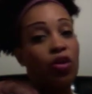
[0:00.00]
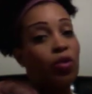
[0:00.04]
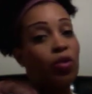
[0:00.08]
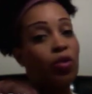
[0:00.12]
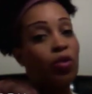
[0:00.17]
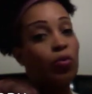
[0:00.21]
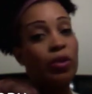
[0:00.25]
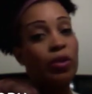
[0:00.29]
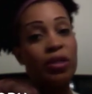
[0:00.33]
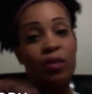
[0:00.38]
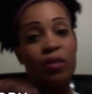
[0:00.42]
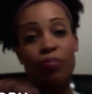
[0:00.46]

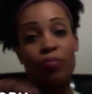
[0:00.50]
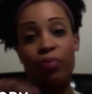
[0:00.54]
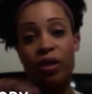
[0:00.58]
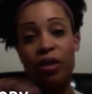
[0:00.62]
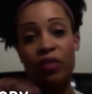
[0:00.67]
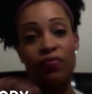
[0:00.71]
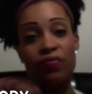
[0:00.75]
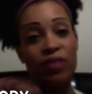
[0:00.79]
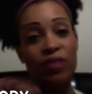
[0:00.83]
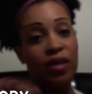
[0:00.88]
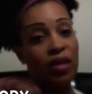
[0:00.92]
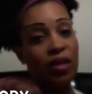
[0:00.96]
we did
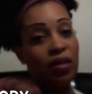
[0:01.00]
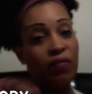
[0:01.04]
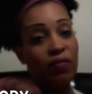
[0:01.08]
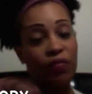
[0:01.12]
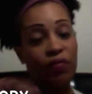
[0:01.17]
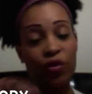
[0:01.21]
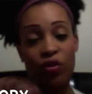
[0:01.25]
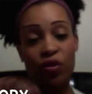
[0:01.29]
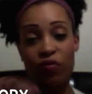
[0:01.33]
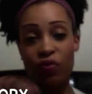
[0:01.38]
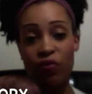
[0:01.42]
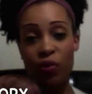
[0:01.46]
breastfeeding the
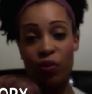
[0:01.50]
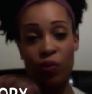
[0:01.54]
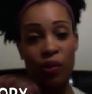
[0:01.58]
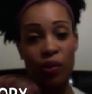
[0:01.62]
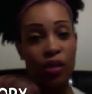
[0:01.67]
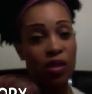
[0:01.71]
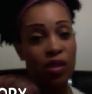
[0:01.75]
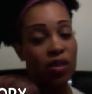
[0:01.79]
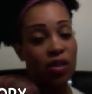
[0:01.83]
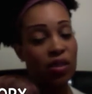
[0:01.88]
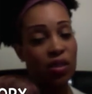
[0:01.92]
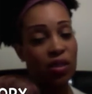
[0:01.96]
first few
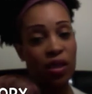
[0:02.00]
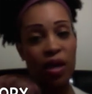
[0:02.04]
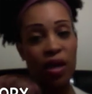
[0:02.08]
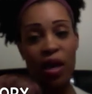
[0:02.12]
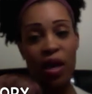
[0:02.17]
weeks,